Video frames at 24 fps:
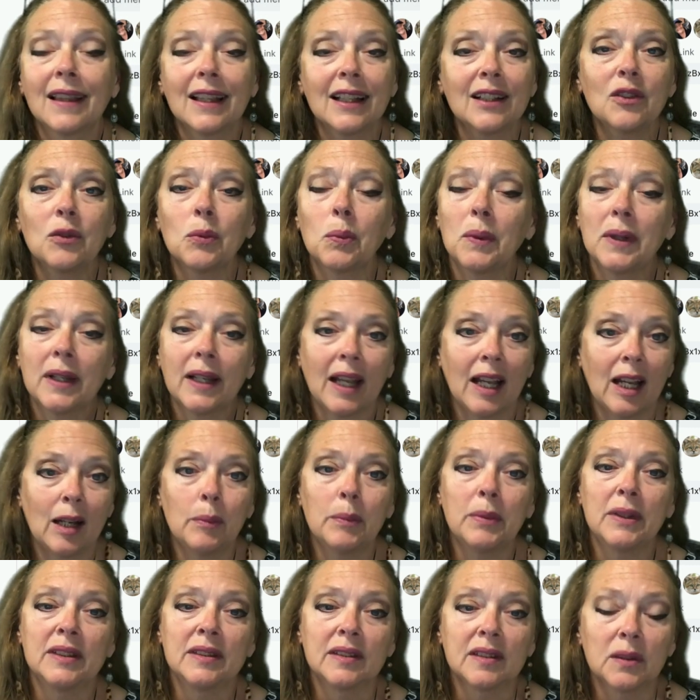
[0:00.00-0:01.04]
that's what
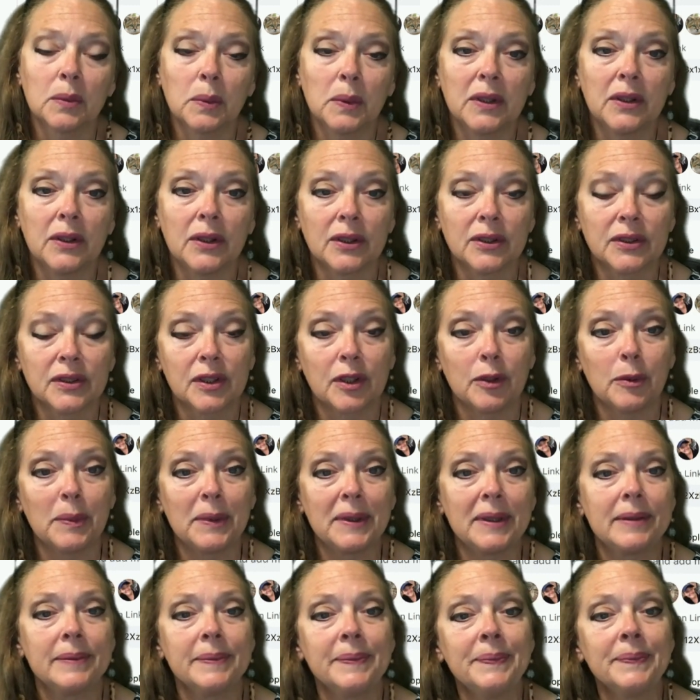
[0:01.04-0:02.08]
happens when you're
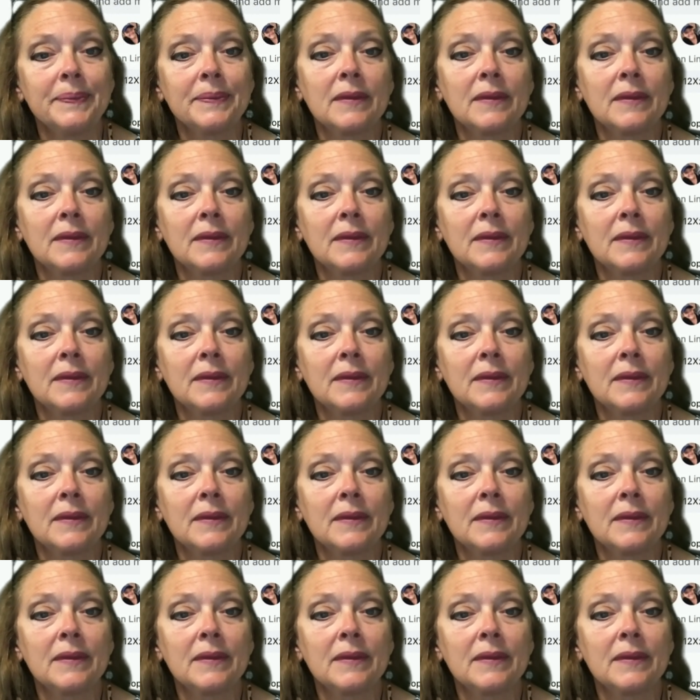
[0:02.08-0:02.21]
stupid.